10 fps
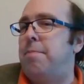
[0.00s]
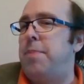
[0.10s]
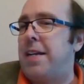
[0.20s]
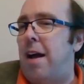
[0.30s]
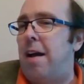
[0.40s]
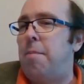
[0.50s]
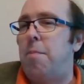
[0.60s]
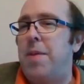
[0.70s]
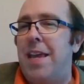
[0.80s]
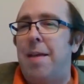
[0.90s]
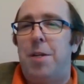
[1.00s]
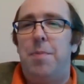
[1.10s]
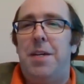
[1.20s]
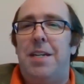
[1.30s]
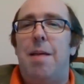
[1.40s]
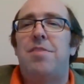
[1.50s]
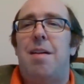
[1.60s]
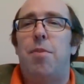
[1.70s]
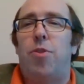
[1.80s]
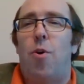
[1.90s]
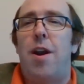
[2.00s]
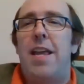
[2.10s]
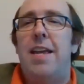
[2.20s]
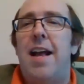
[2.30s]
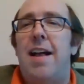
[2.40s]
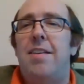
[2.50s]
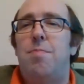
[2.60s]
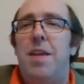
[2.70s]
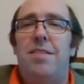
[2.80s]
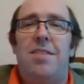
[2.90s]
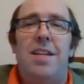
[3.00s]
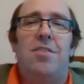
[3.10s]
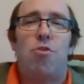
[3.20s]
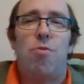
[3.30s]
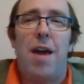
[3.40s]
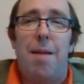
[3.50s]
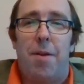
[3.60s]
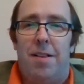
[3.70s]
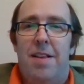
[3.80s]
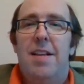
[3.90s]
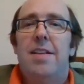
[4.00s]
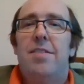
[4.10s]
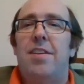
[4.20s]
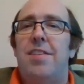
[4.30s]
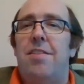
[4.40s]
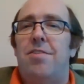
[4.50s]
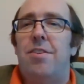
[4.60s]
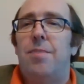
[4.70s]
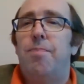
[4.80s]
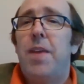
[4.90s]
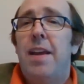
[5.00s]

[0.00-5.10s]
become or be able to build up some authority as being seen as credible successors.